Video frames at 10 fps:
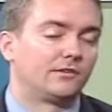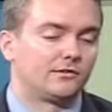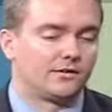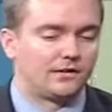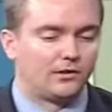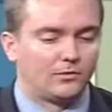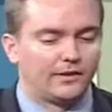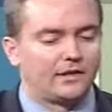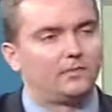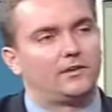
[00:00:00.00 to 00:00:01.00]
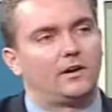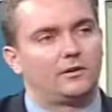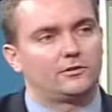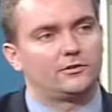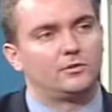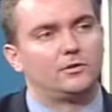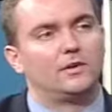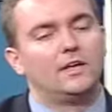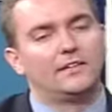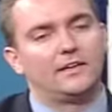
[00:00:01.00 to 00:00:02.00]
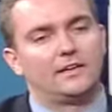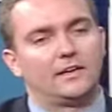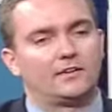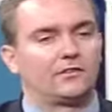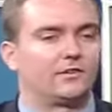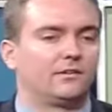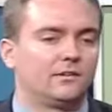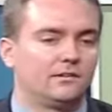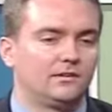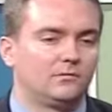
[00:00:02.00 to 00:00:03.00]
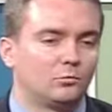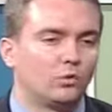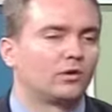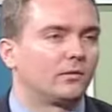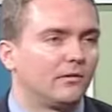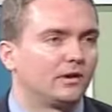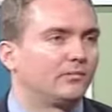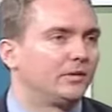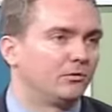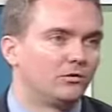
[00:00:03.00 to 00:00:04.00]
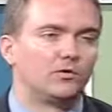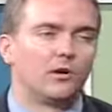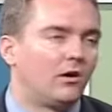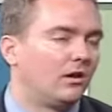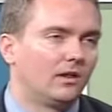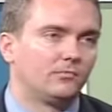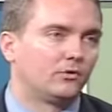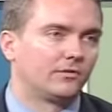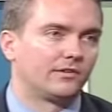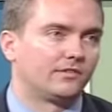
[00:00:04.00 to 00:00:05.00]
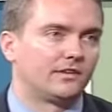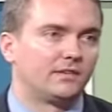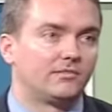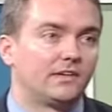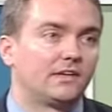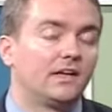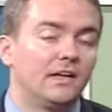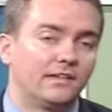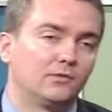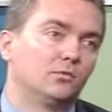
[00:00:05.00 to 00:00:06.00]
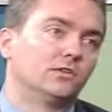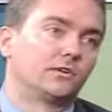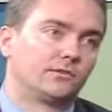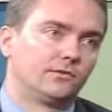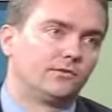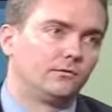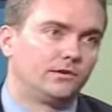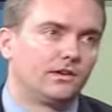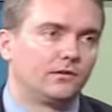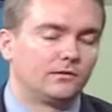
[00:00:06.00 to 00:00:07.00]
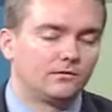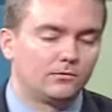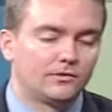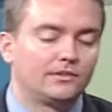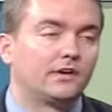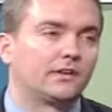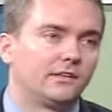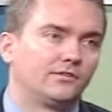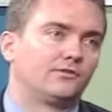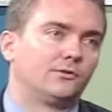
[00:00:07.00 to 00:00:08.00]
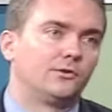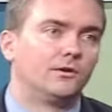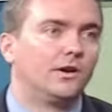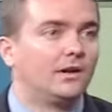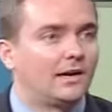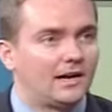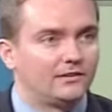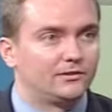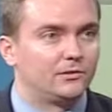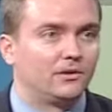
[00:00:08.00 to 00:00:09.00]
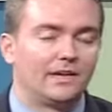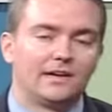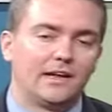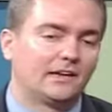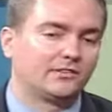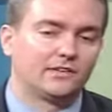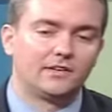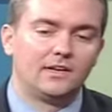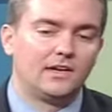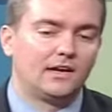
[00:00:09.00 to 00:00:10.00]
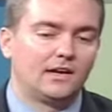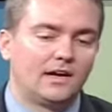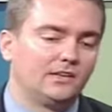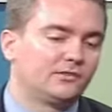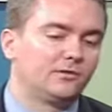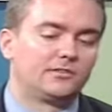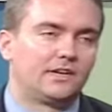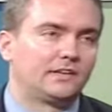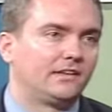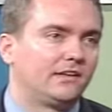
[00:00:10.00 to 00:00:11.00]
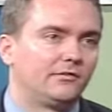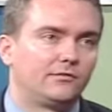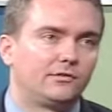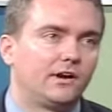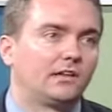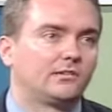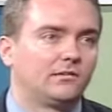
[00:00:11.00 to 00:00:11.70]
And so they know when they come to our school, they can actually work among people who are all on board with the same thing and that we'll look through, you know, we'll see our kids through high school. And actually, high school is not the end of it for us.